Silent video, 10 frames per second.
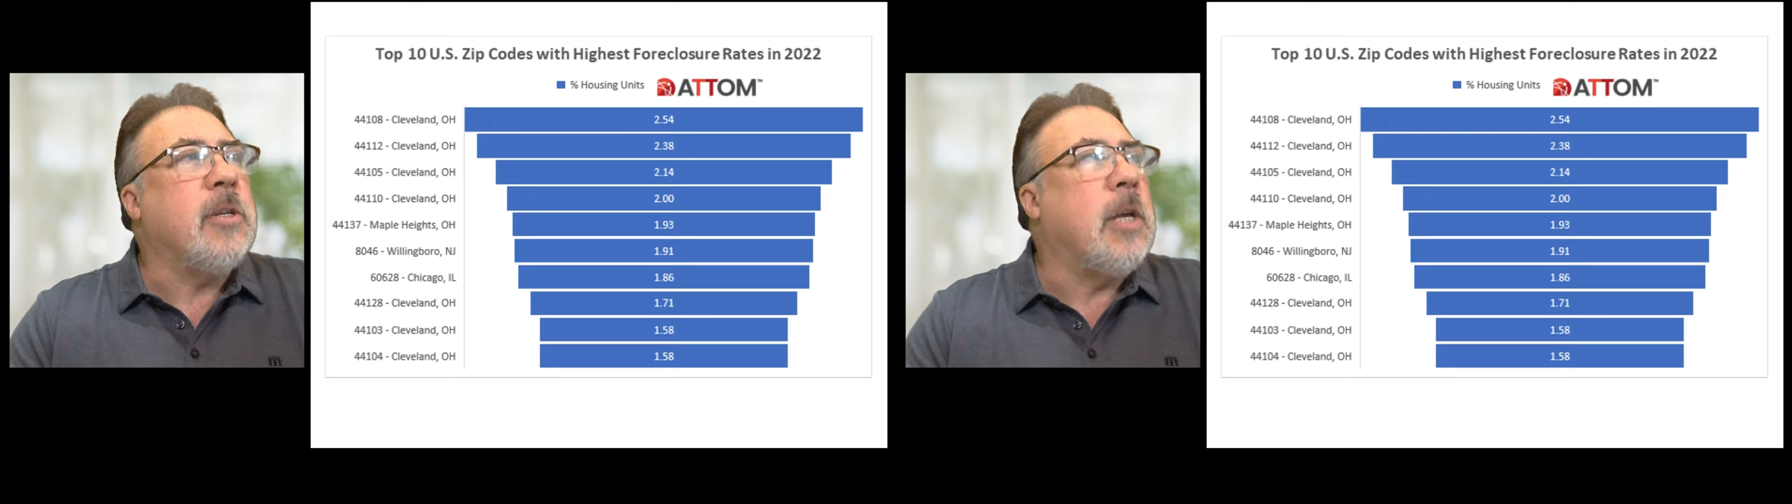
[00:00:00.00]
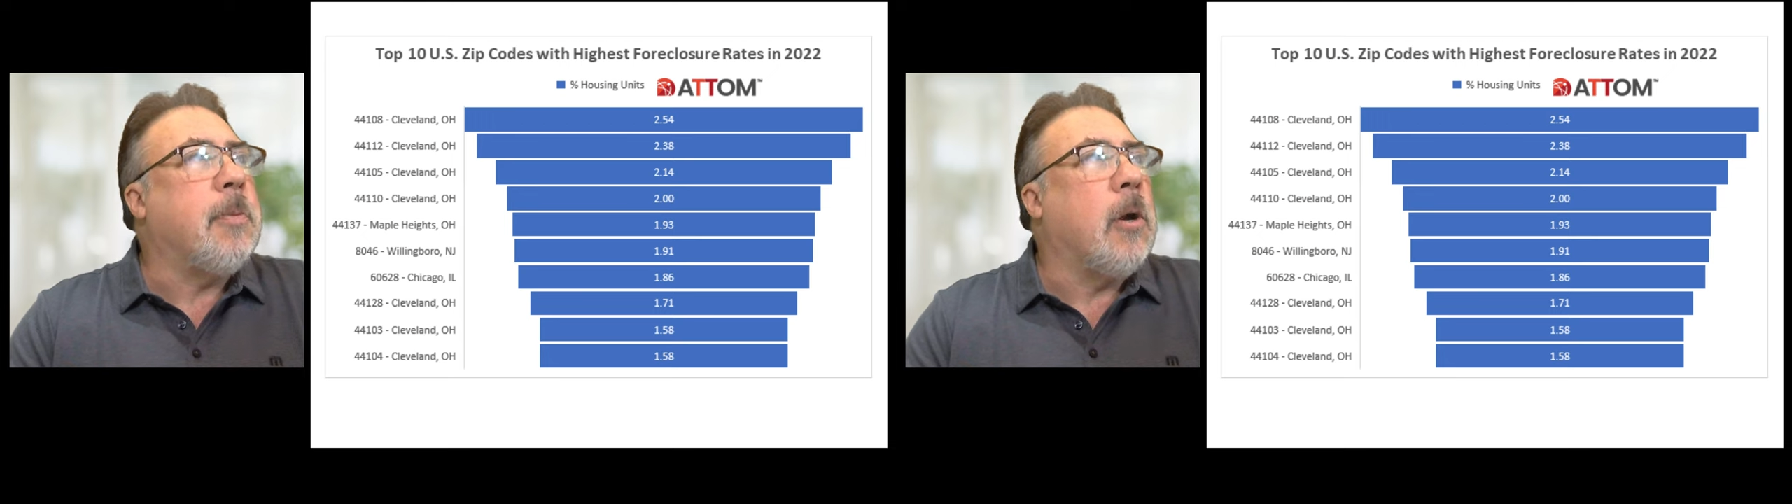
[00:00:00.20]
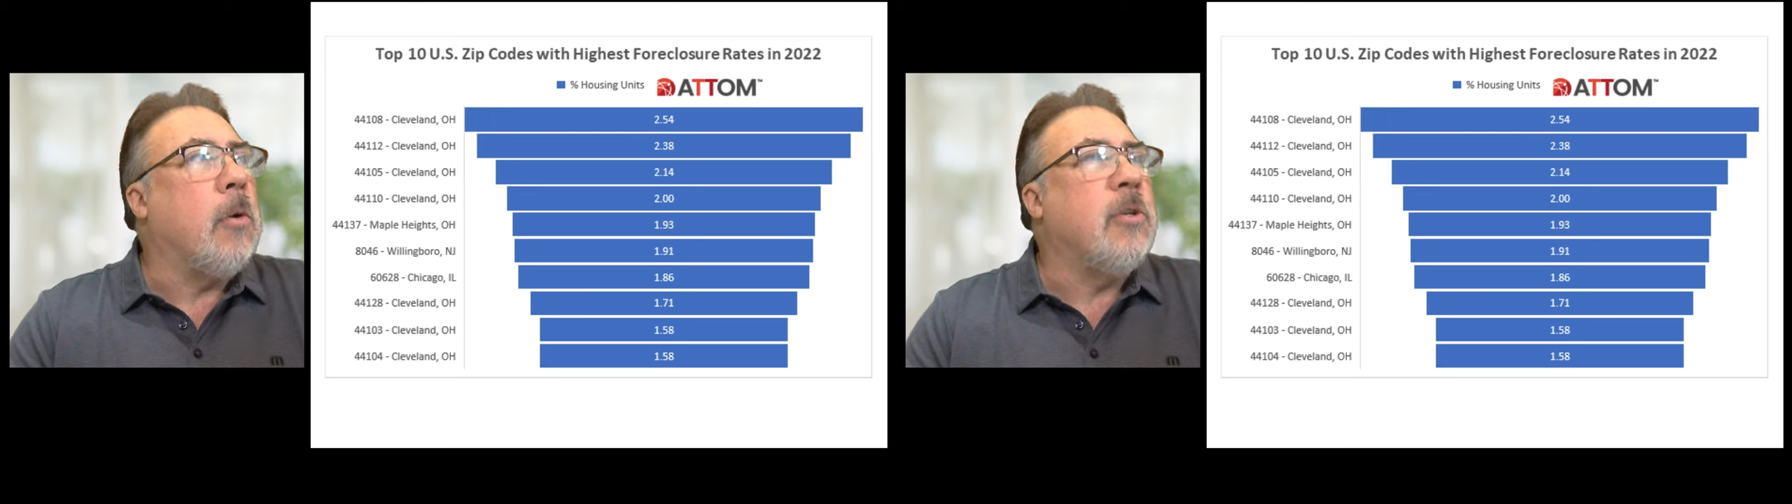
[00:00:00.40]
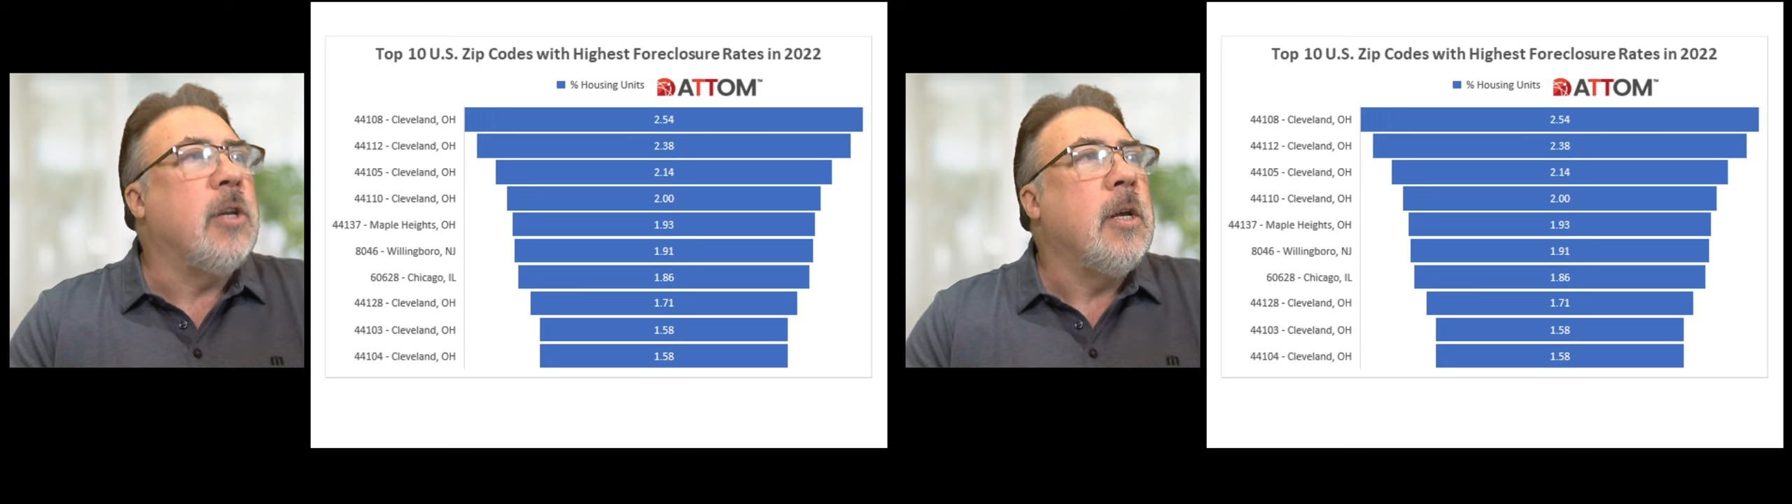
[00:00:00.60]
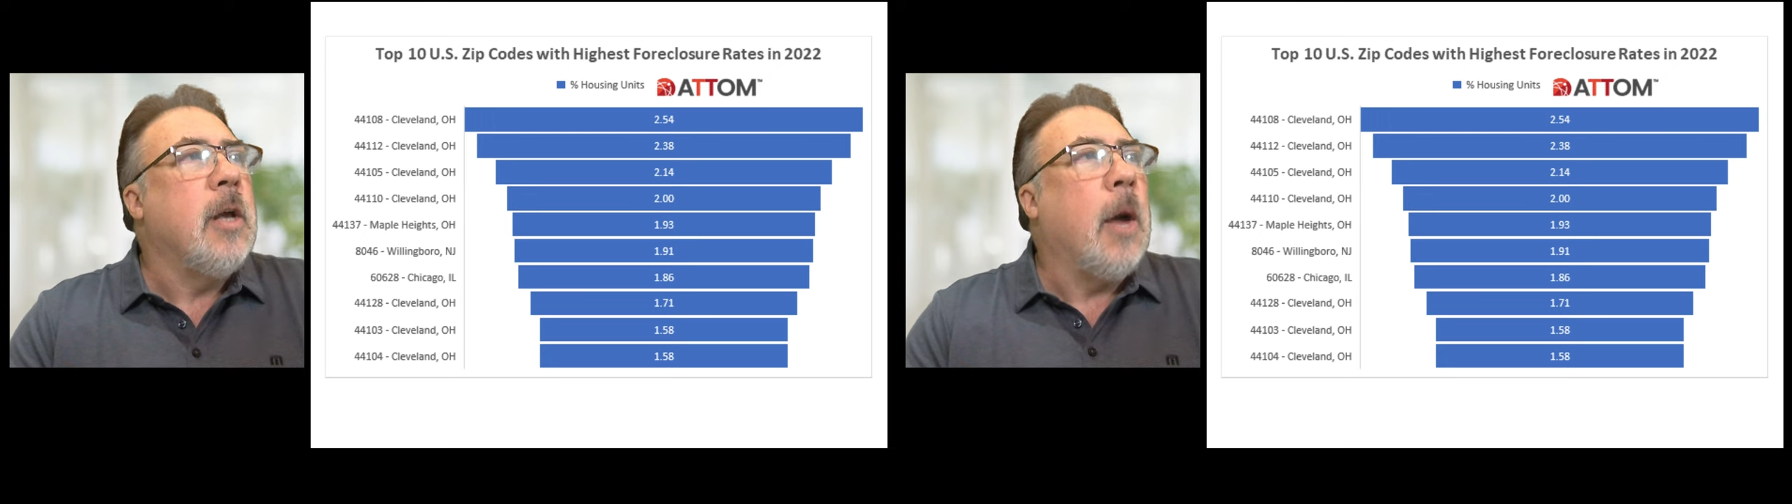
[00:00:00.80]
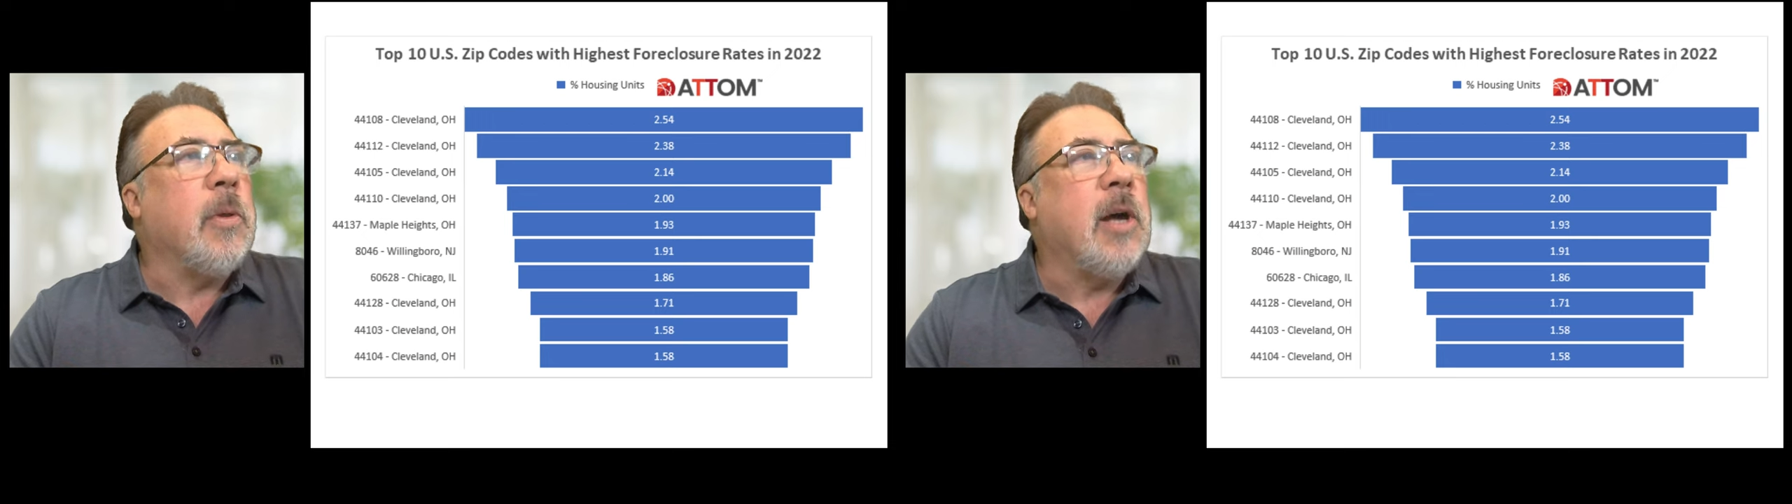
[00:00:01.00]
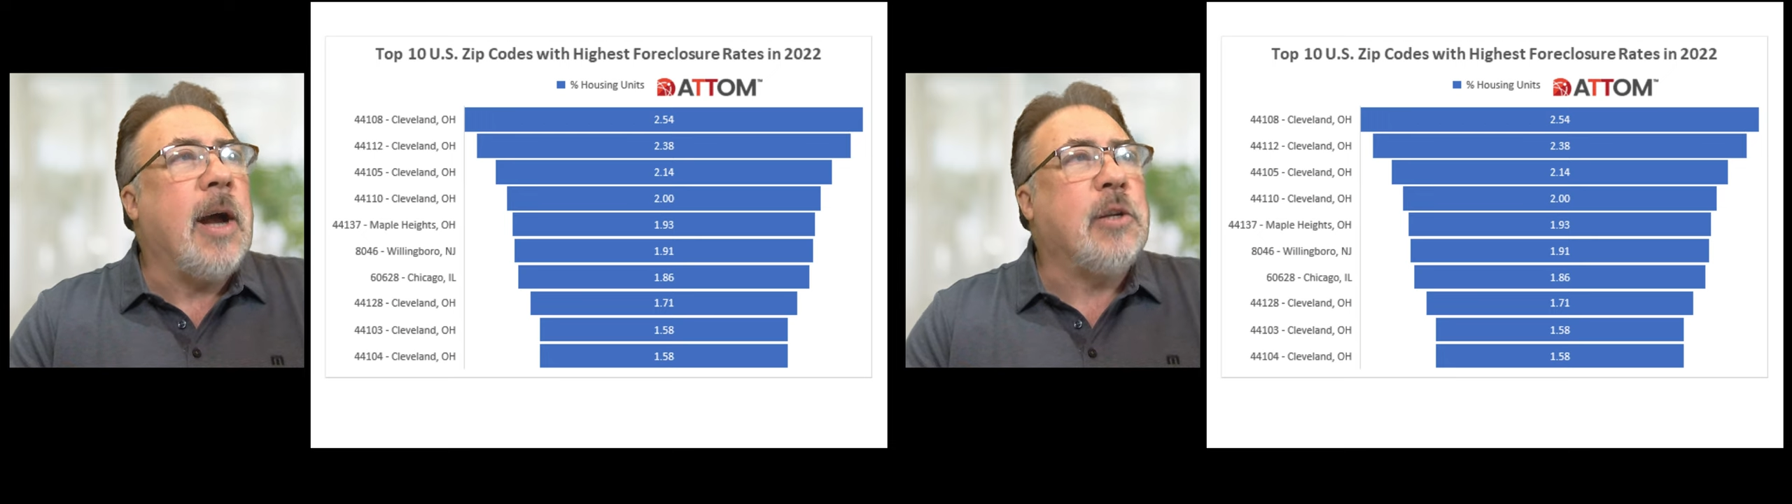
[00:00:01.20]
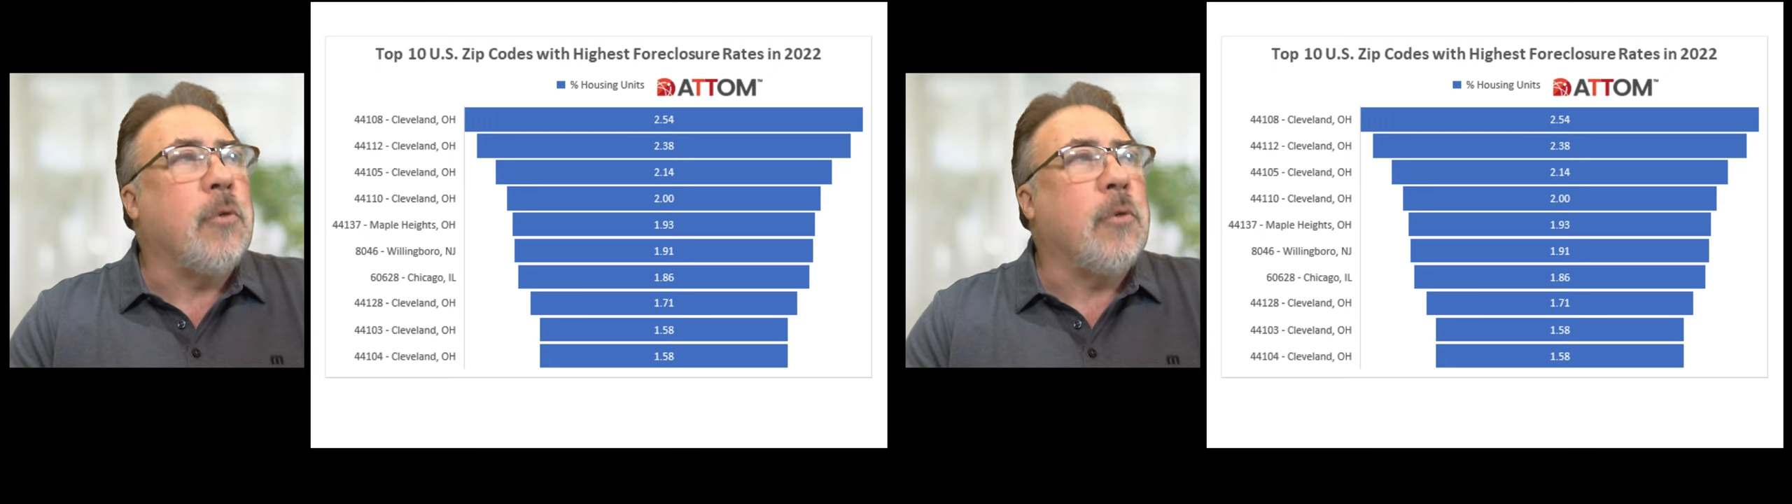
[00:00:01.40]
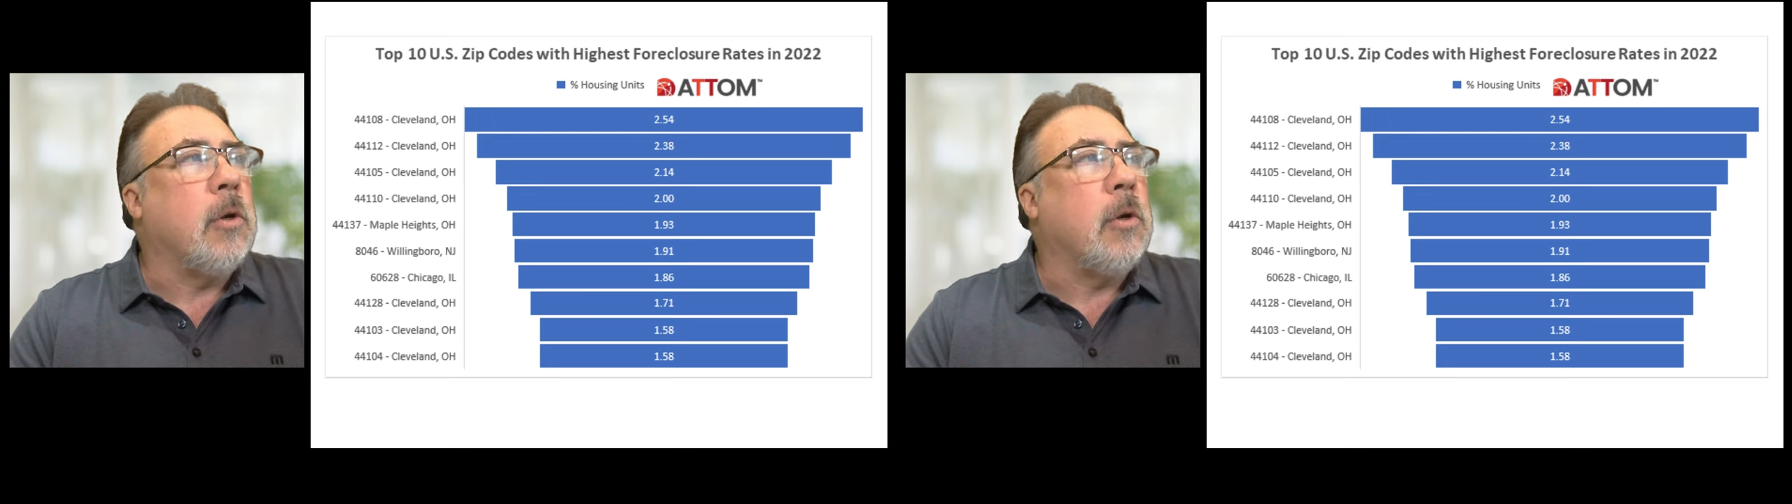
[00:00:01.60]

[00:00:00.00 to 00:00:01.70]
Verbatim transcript: U.S. zip codes with the highest